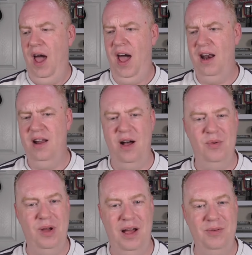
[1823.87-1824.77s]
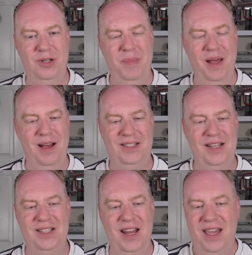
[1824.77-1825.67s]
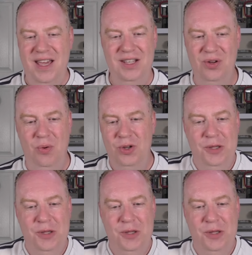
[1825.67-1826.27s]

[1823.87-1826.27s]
And I said to Nicky, sort of,